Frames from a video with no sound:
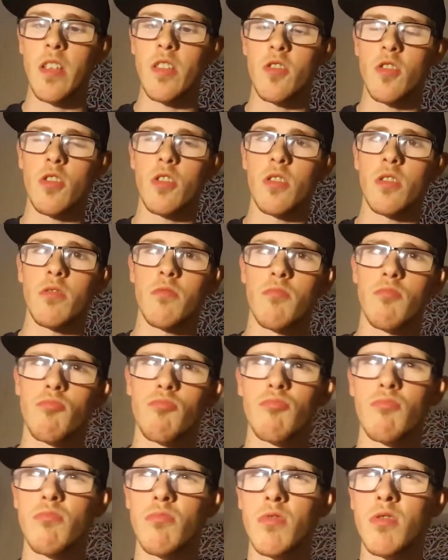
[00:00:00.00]
On its
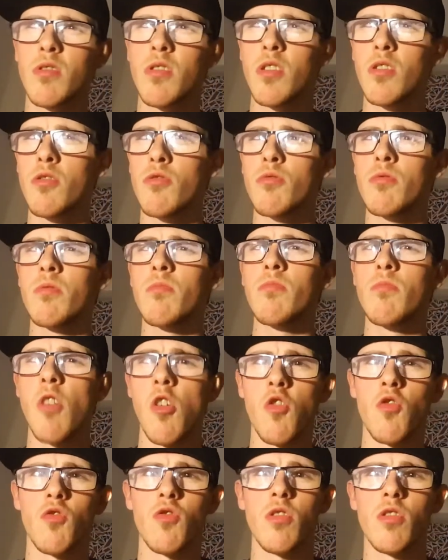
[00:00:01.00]
own,
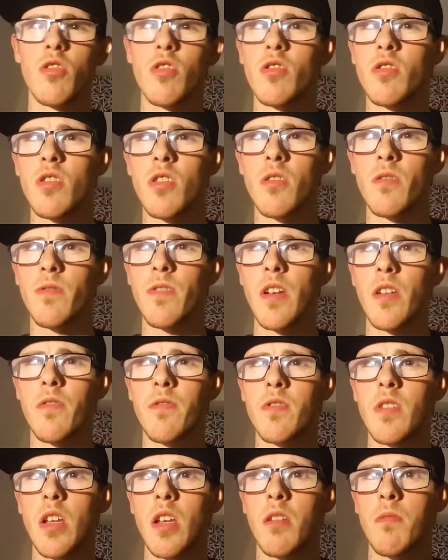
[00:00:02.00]
200 to
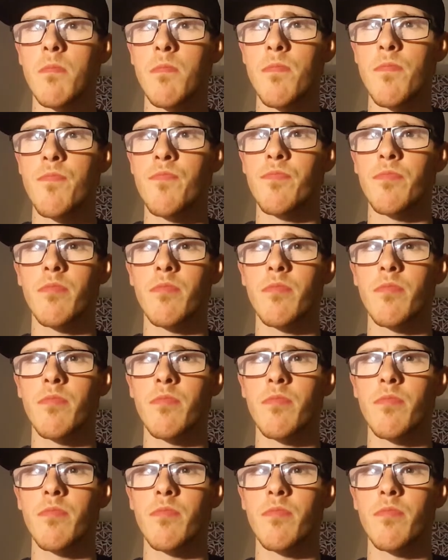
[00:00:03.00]
250.